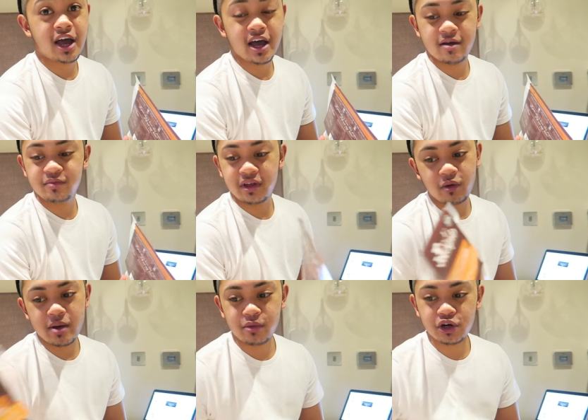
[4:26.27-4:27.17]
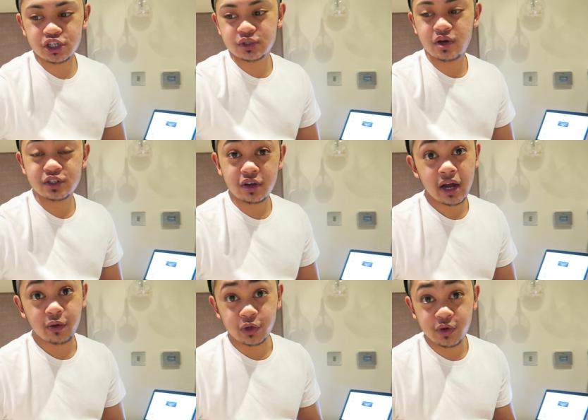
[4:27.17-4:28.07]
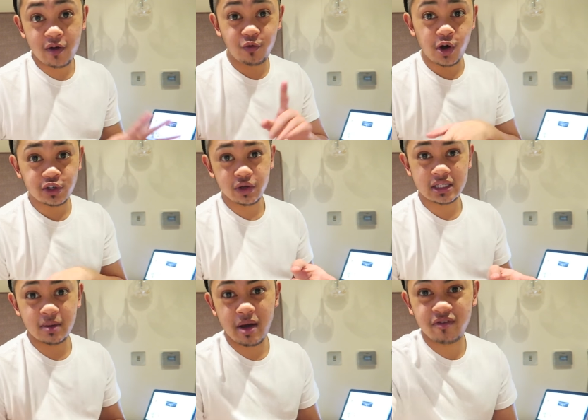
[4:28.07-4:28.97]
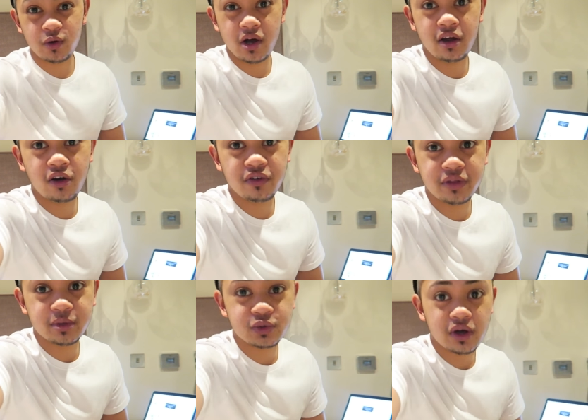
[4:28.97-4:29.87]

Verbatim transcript: Um, they're quite Moorish as well, so like when you have one, you end up having quite a lot of them as